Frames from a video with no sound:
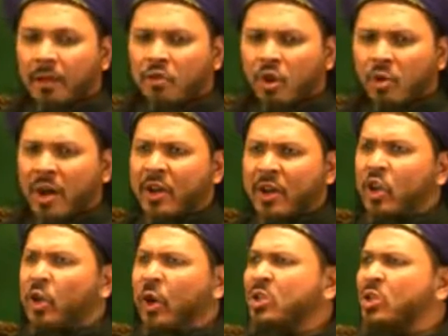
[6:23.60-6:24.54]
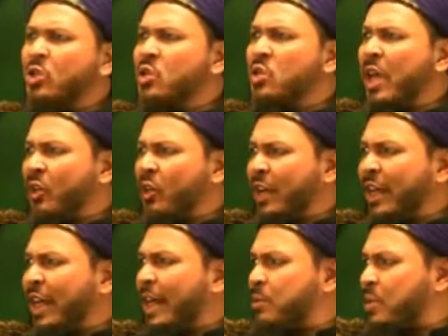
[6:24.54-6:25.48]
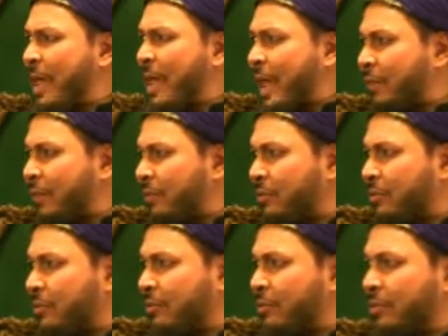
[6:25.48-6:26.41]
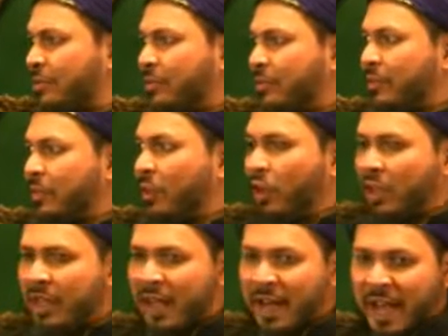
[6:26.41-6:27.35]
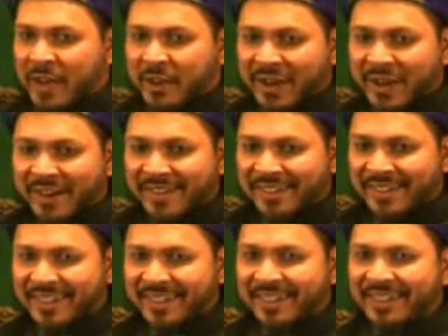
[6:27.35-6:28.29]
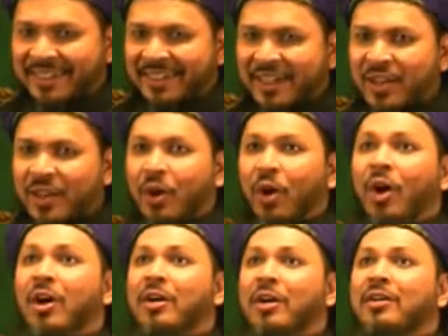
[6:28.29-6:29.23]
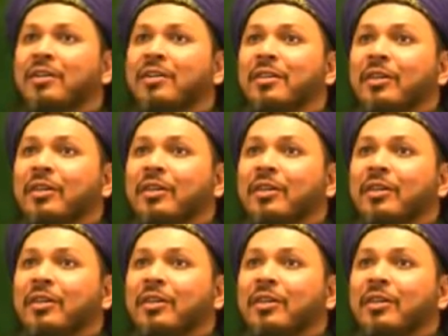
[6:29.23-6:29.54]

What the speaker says: So what are you going to say? You're going to get upset? You're going to get angry? Or